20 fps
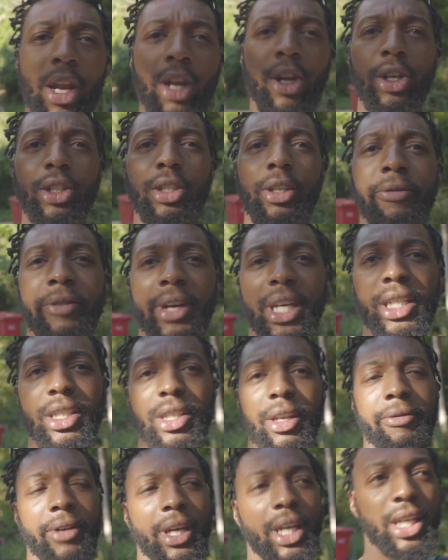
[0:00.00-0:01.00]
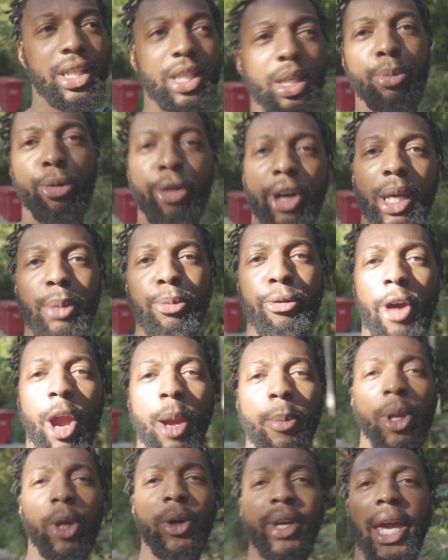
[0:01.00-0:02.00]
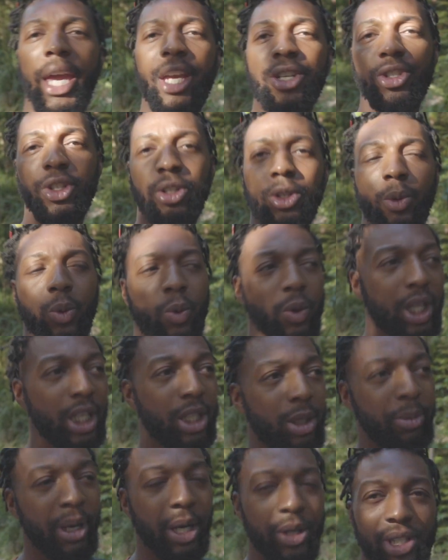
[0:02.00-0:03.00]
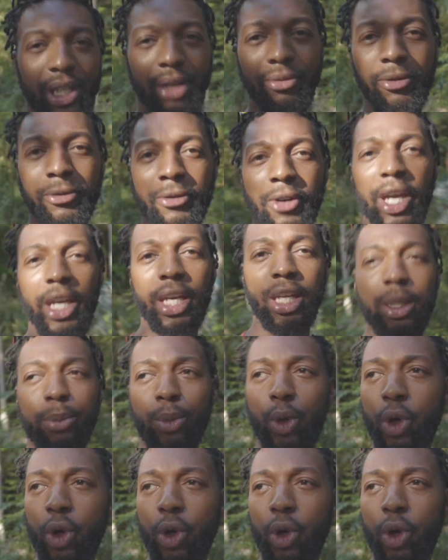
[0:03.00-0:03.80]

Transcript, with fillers: the looks of things, I think it's a pretty prime location. It's about 7:30 in the